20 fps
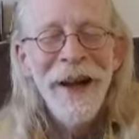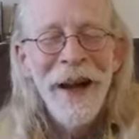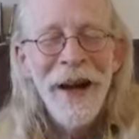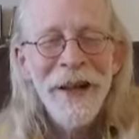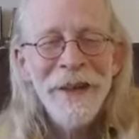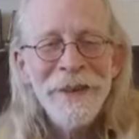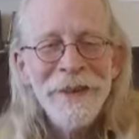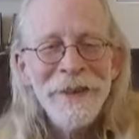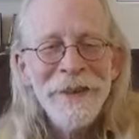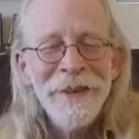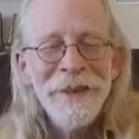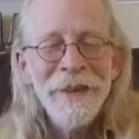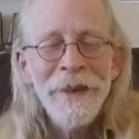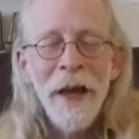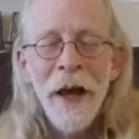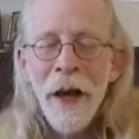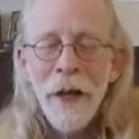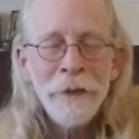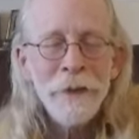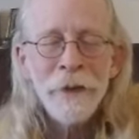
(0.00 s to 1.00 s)
ask,
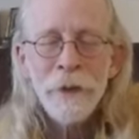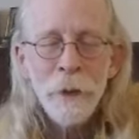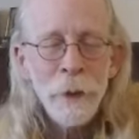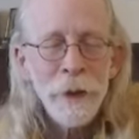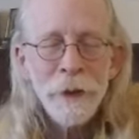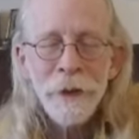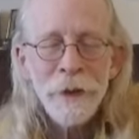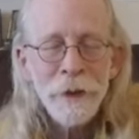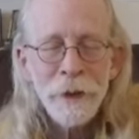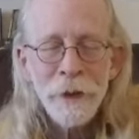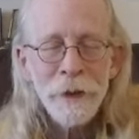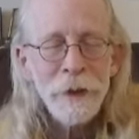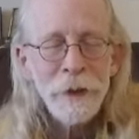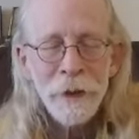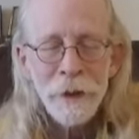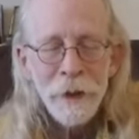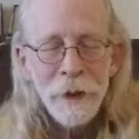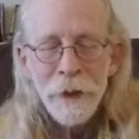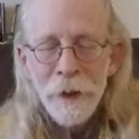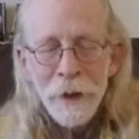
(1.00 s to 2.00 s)
ask questions.
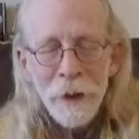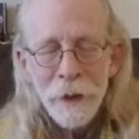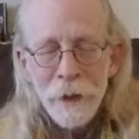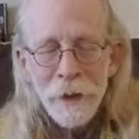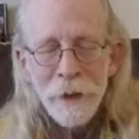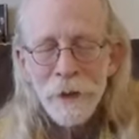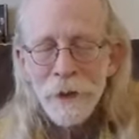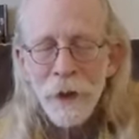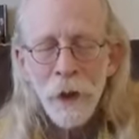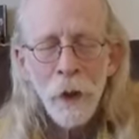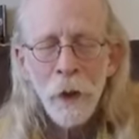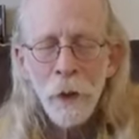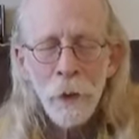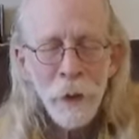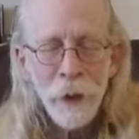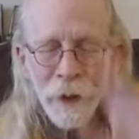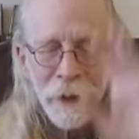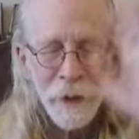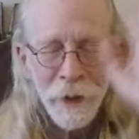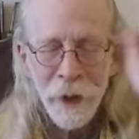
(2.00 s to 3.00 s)
Just
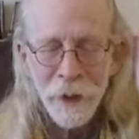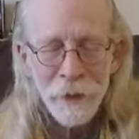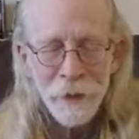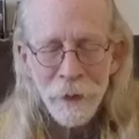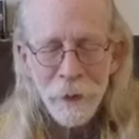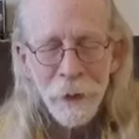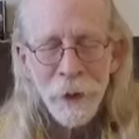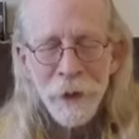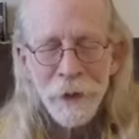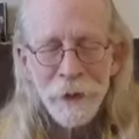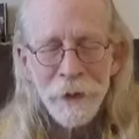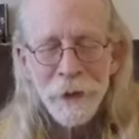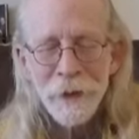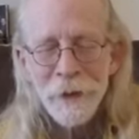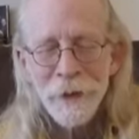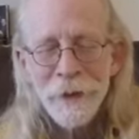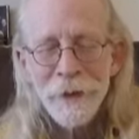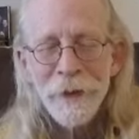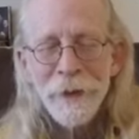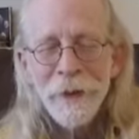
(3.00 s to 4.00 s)
always ask
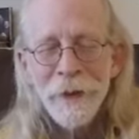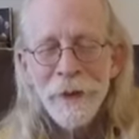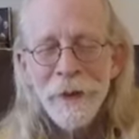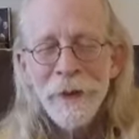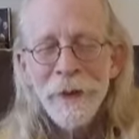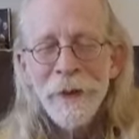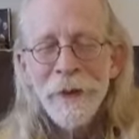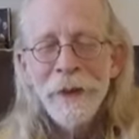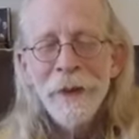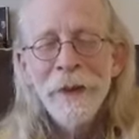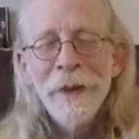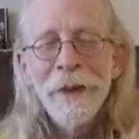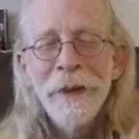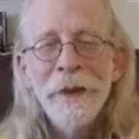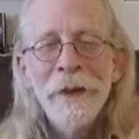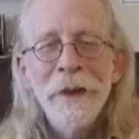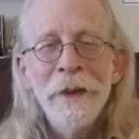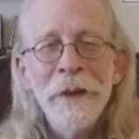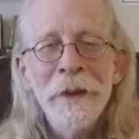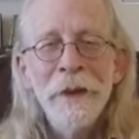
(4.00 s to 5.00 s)
questions.
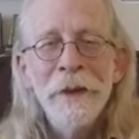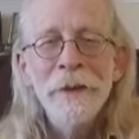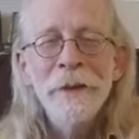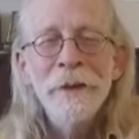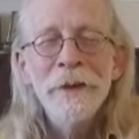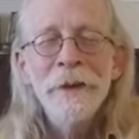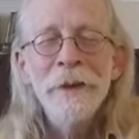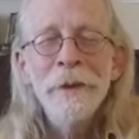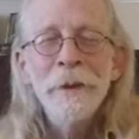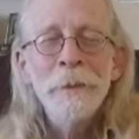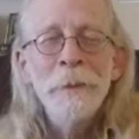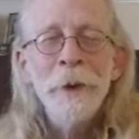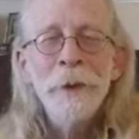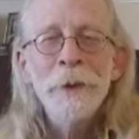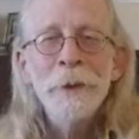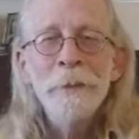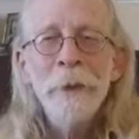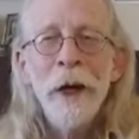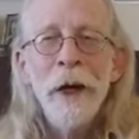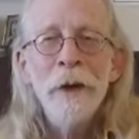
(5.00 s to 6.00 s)
Uh, it's the
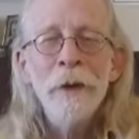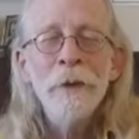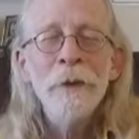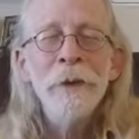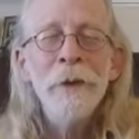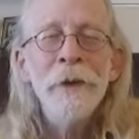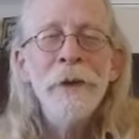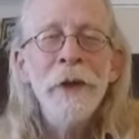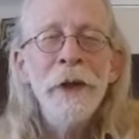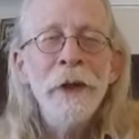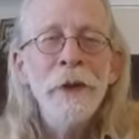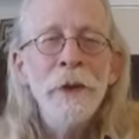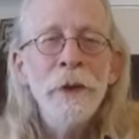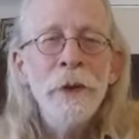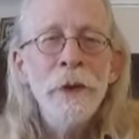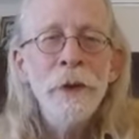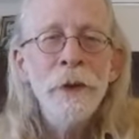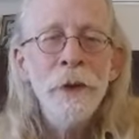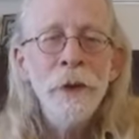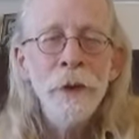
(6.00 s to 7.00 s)
most powerful thing you
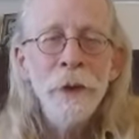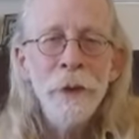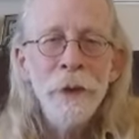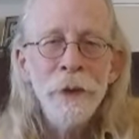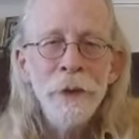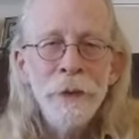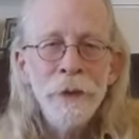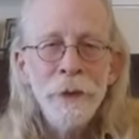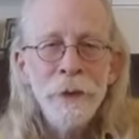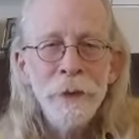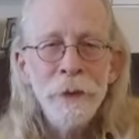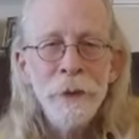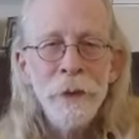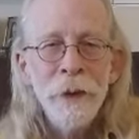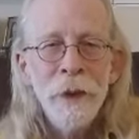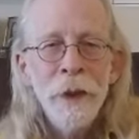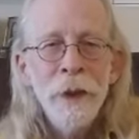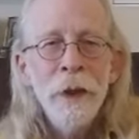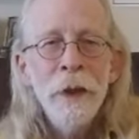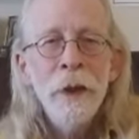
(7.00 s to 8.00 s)
can do is to
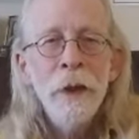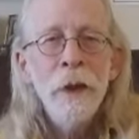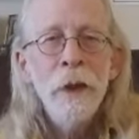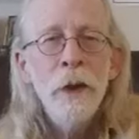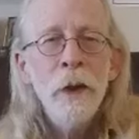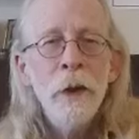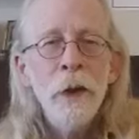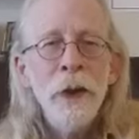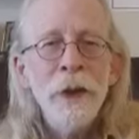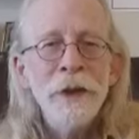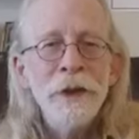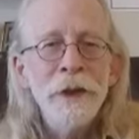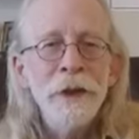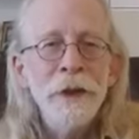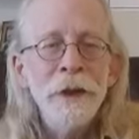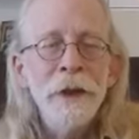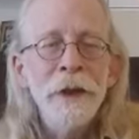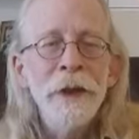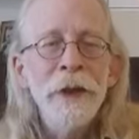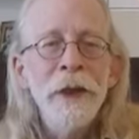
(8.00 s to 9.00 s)

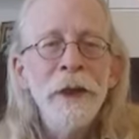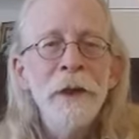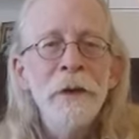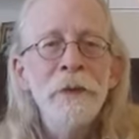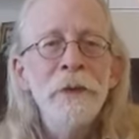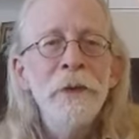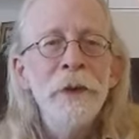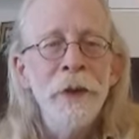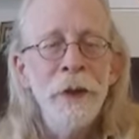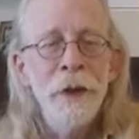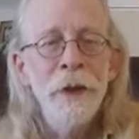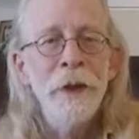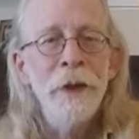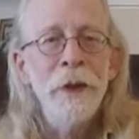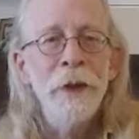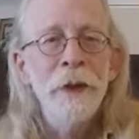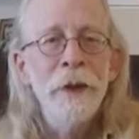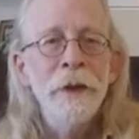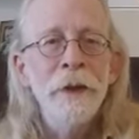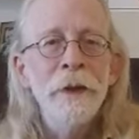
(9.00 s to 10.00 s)
question everything.